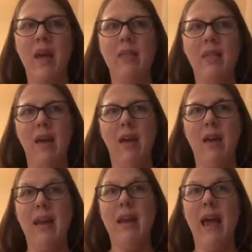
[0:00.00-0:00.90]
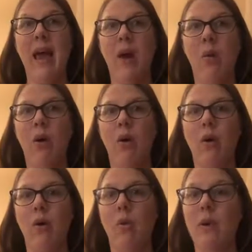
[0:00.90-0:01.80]
than an hour
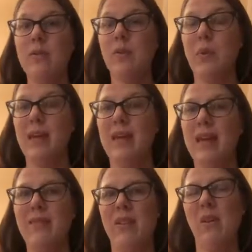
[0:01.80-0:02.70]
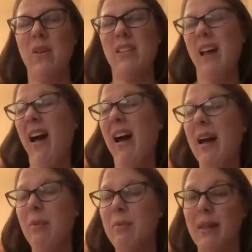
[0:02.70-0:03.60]
once a week. Even though the time
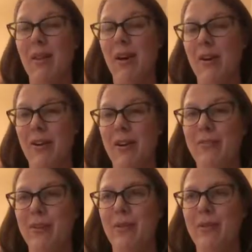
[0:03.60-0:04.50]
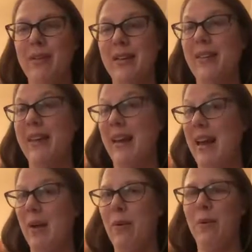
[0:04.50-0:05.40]
would be longer if you did like an
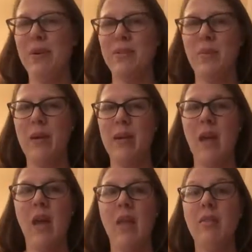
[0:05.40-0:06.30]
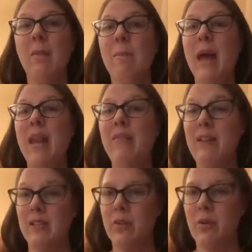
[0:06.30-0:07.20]
hour once a week, the
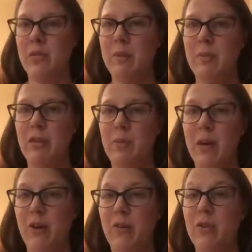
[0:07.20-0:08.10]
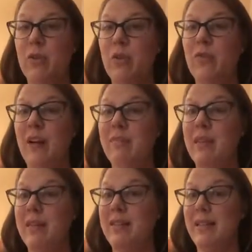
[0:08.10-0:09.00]
benefits are going to be much better if you do 5
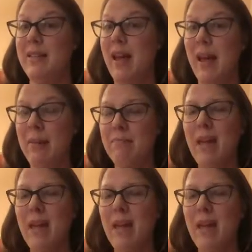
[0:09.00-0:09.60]
minutes at a time.